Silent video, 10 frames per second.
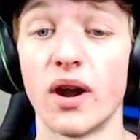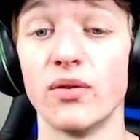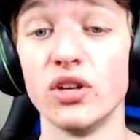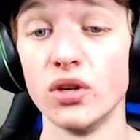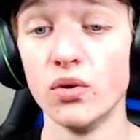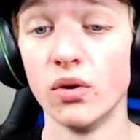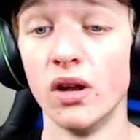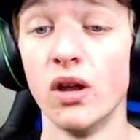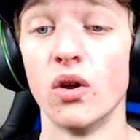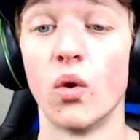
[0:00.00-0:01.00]
around
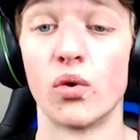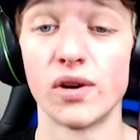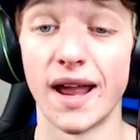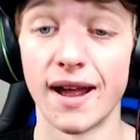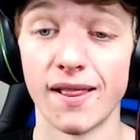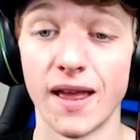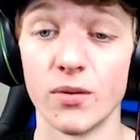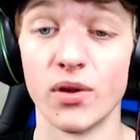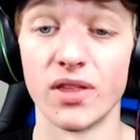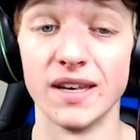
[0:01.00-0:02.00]
you or an
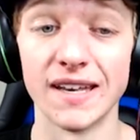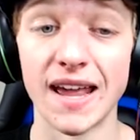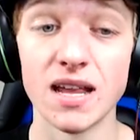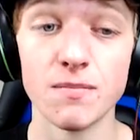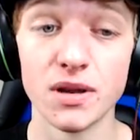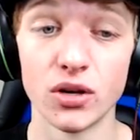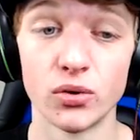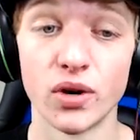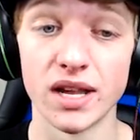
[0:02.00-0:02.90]
ally within an 8-meter